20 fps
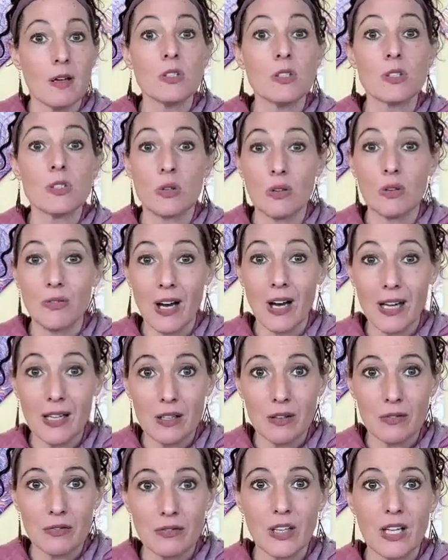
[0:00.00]
So the
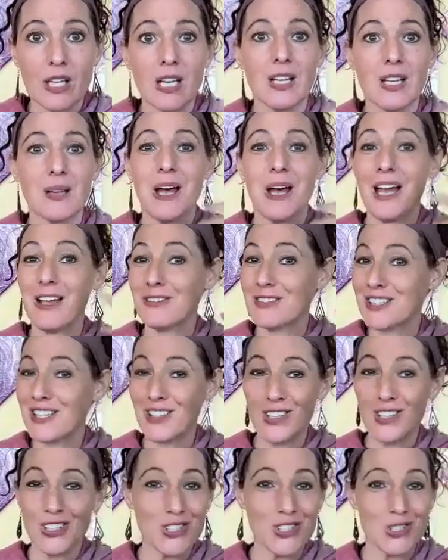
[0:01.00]
violet flame, I've
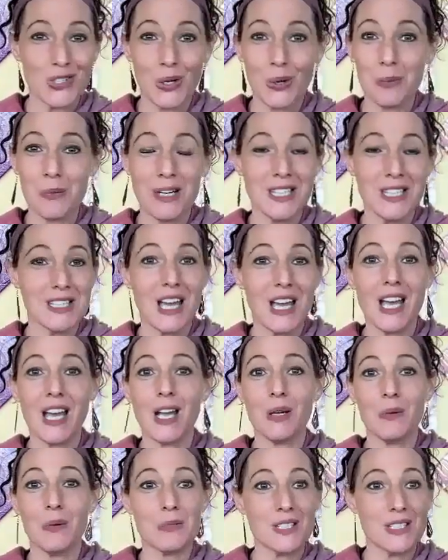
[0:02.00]
said this so many
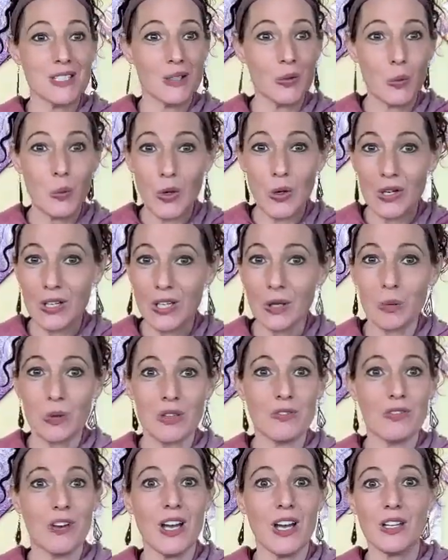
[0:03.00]
times, working with
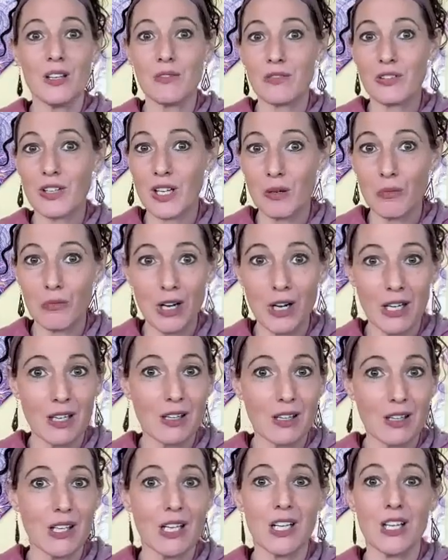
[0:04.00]
the violet flame,
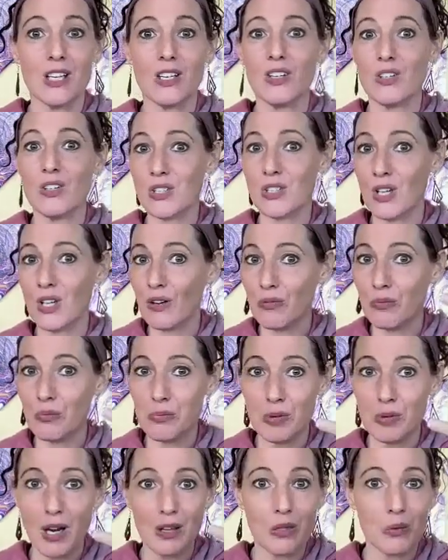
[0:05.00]
regulating yourself,
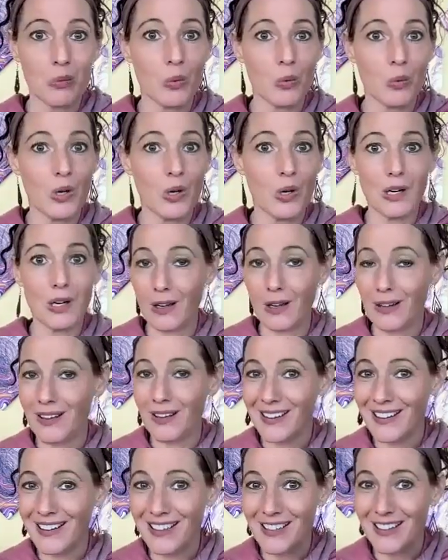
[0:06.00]
breath work,
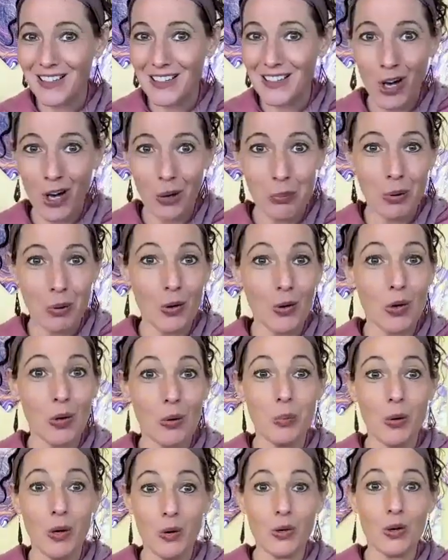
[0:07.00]

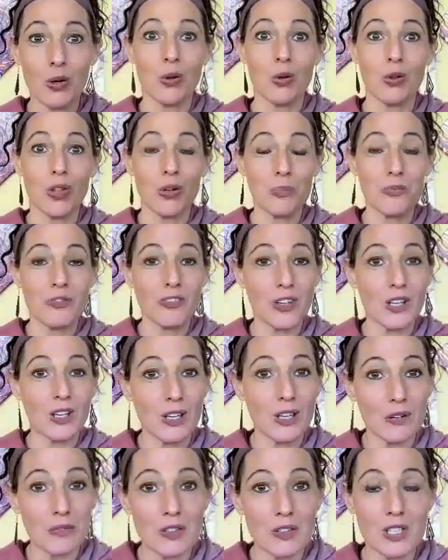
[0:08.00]
Ho'oponopono, the
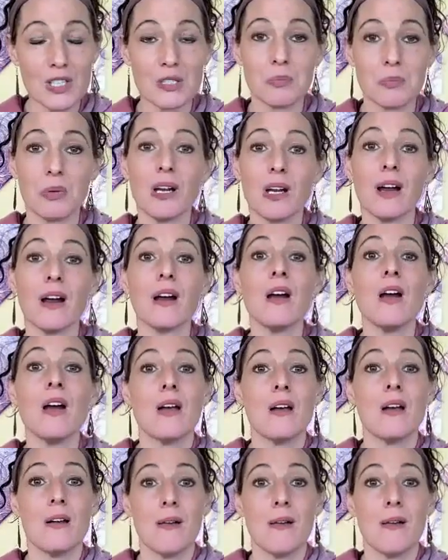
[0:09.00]
forgiveness prayer,